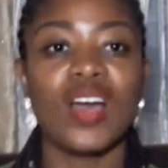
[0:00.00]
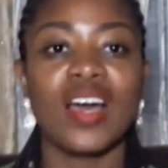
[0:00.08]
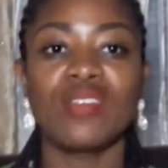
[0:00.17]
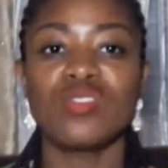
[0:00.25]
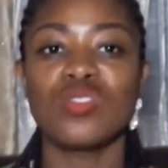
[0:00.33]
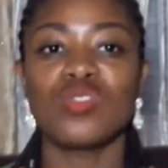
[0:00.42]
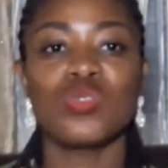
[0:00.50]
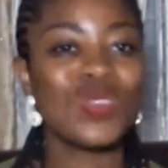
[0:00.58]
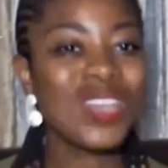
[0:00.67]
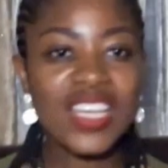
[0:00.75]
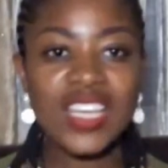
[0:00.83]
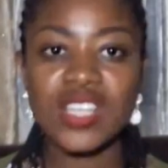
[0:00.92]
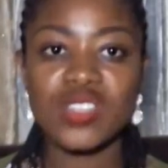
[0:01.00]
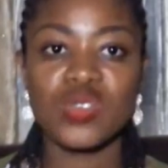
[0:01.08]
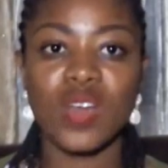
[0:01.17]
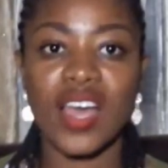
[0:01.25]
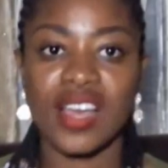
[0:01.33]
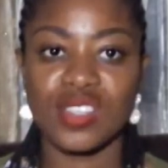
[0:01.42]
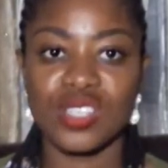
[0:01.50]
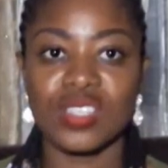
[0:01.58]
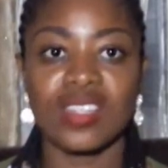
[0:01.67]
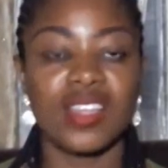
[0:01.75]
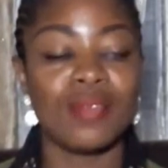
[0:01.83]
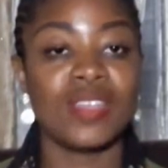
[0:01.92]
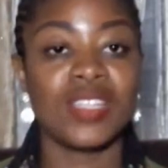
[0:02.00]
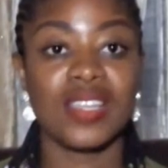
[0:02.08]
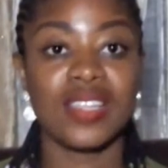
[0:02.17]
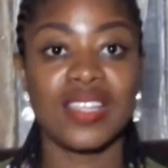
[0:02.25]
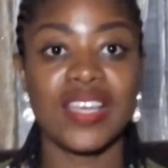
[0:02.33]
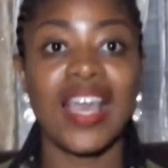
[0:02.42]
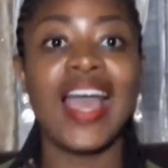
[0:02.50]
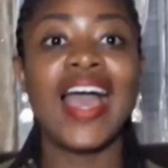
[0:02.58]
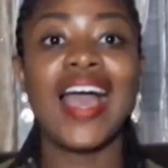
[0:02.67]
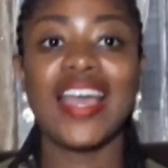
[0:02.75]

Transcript: you have to swing into action immediately